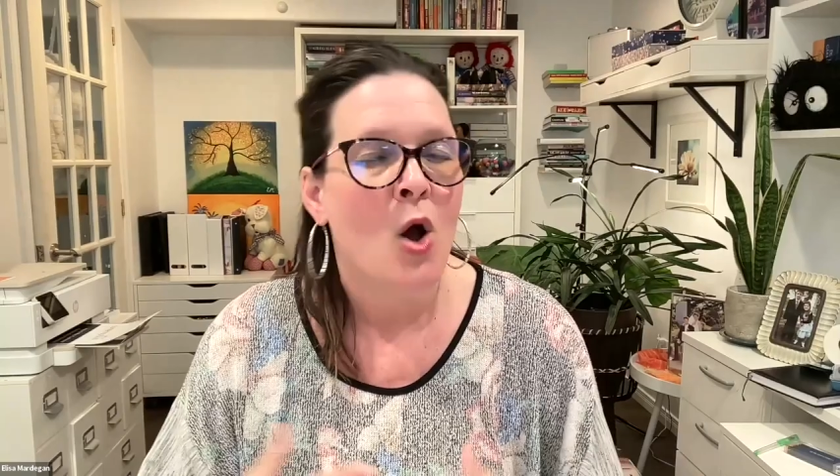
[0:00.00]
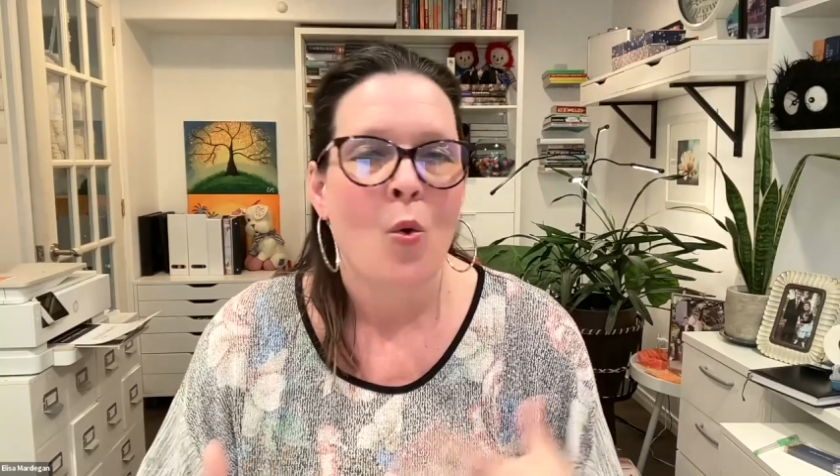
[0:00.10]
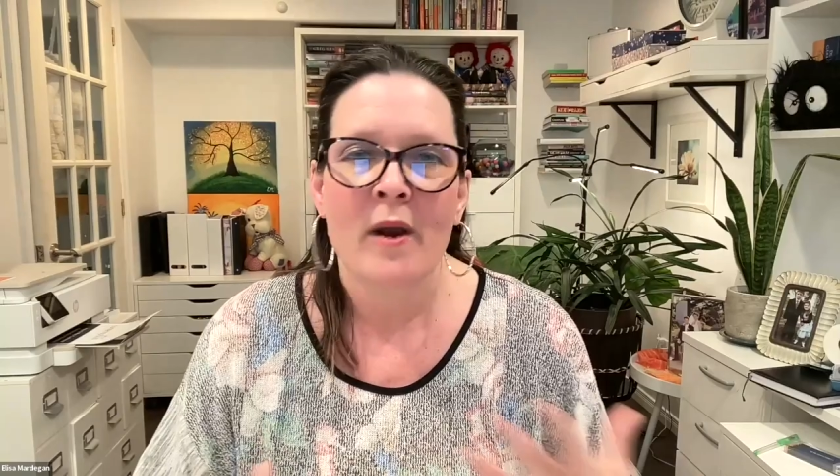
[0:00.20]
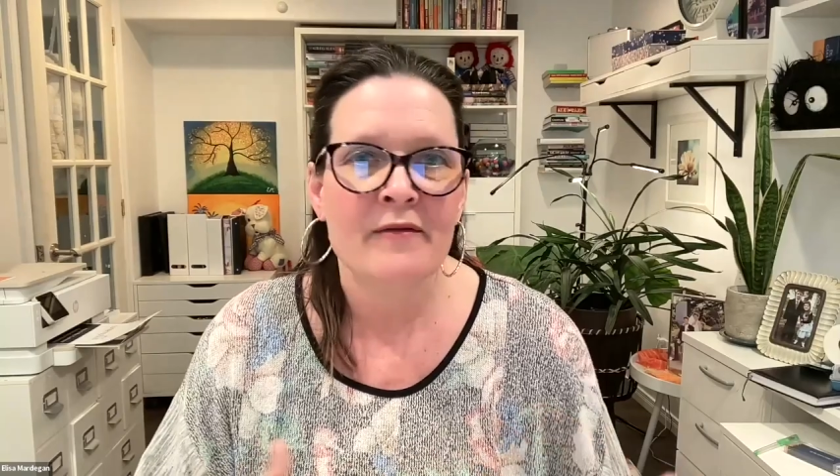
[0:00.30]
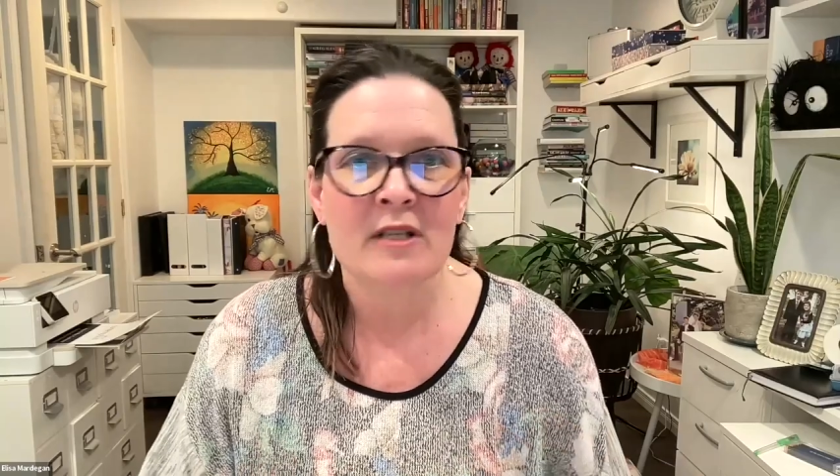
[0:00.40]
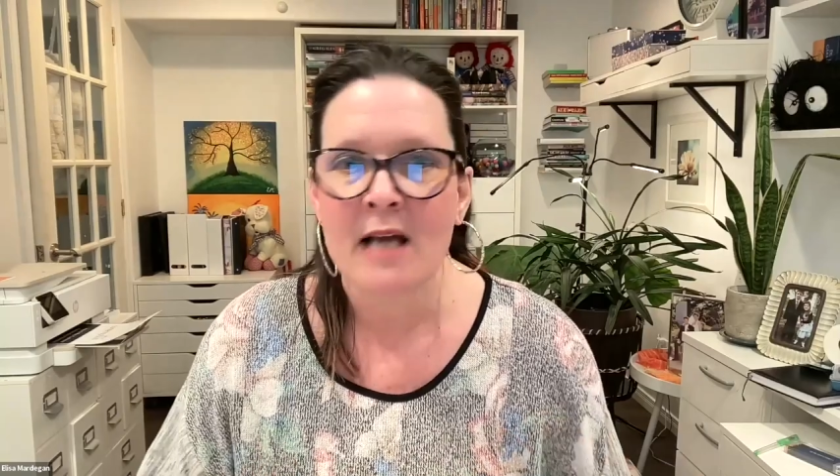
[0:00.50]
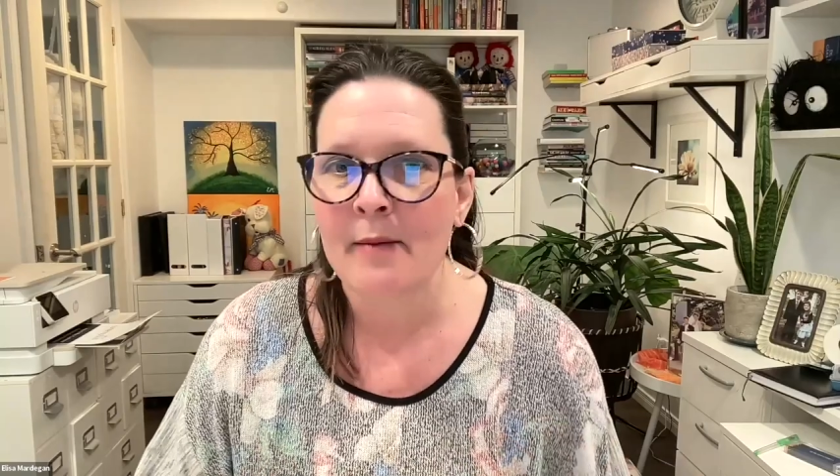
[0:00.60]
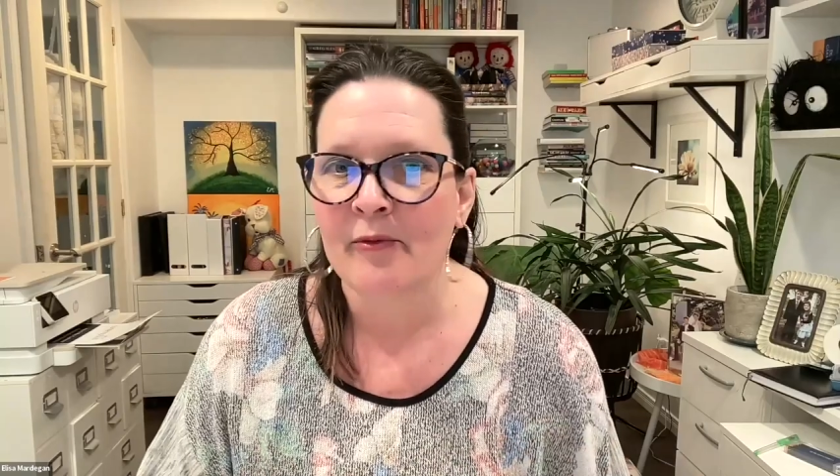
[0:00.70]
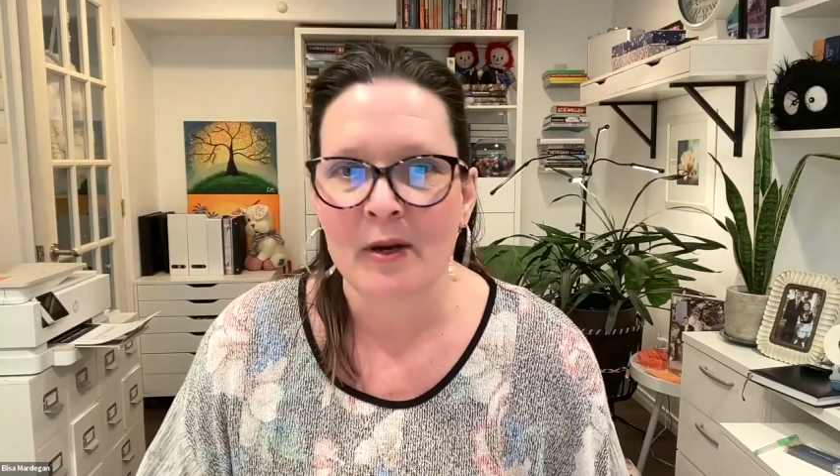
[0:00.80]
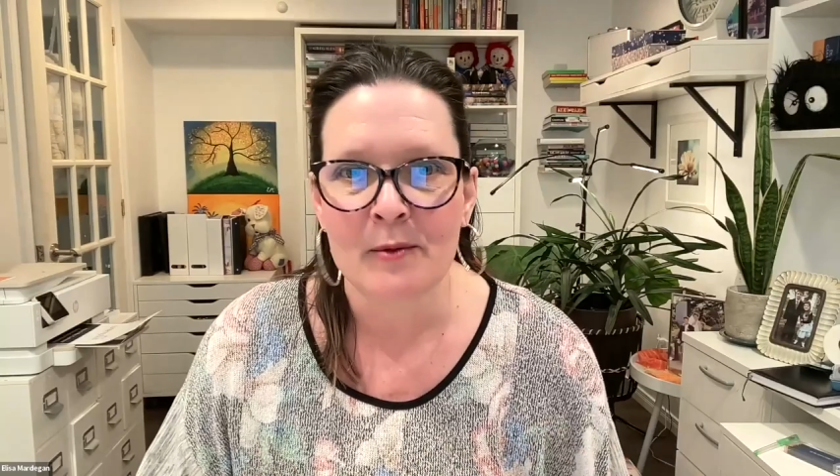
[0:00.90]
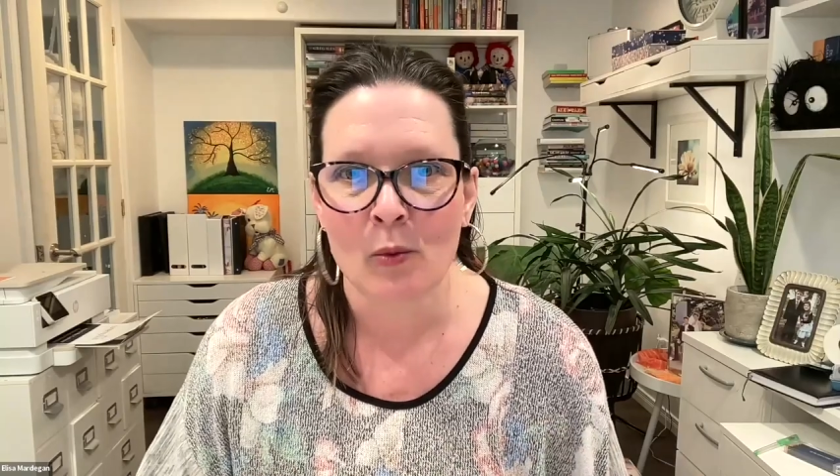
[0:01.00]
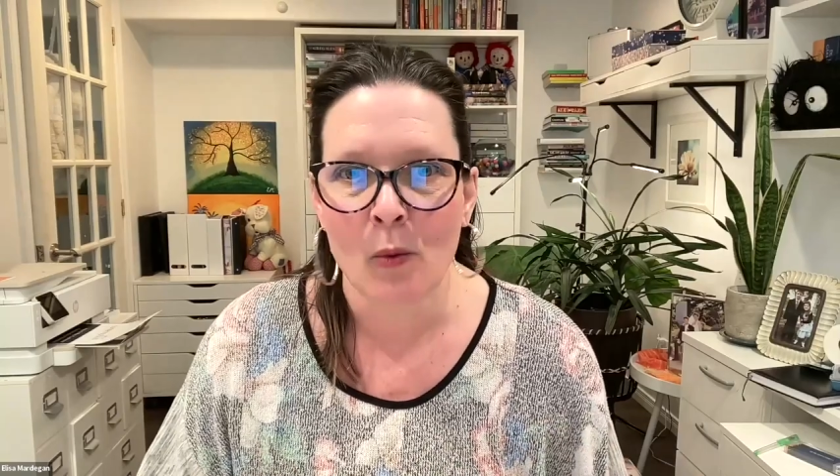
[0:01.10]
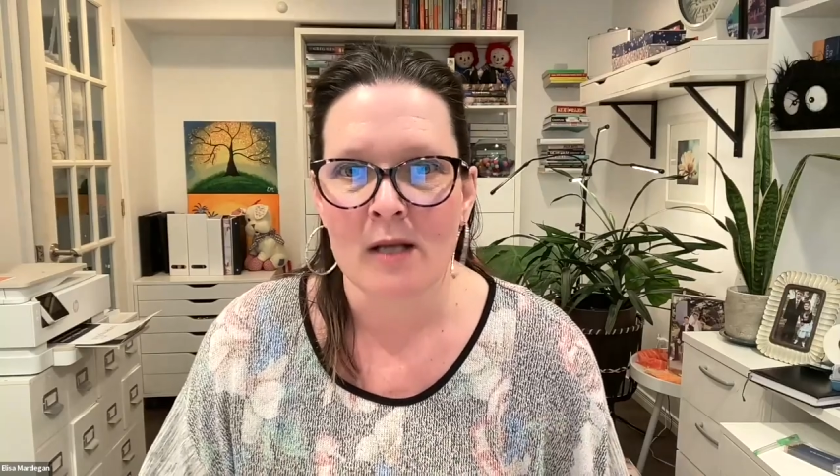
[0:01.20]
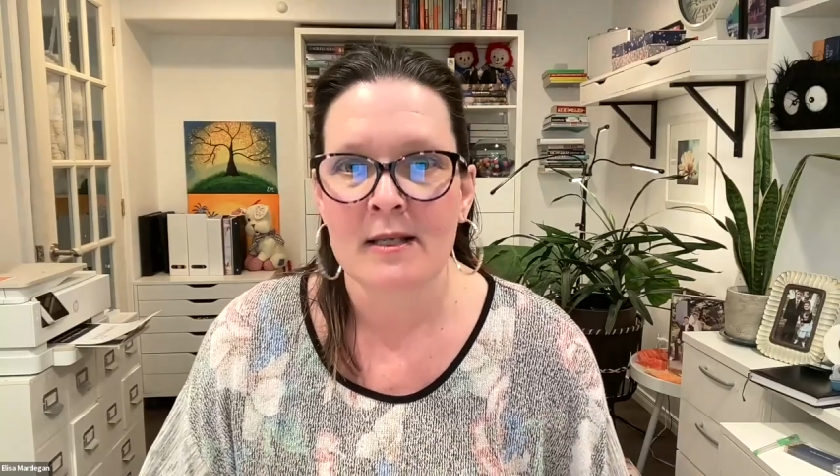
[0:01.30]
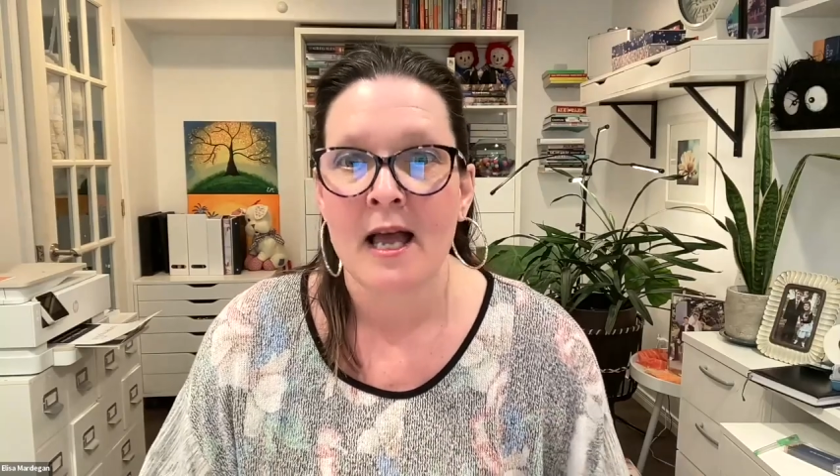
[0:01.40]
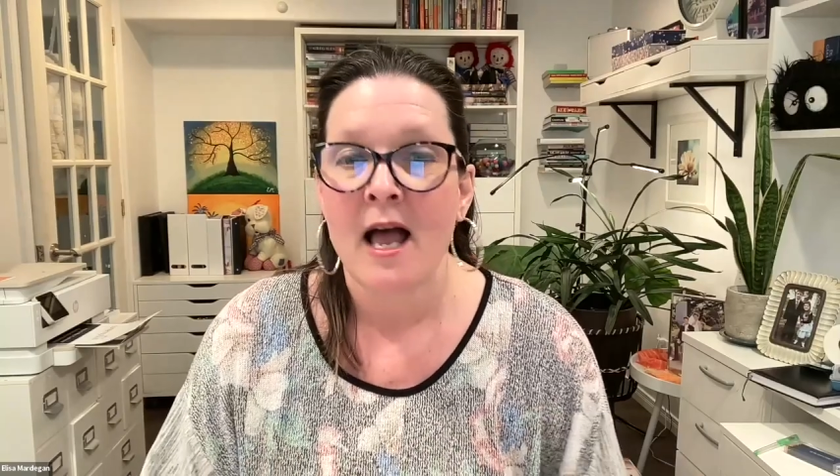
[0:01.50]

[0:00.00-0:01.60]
whatever time frame you want.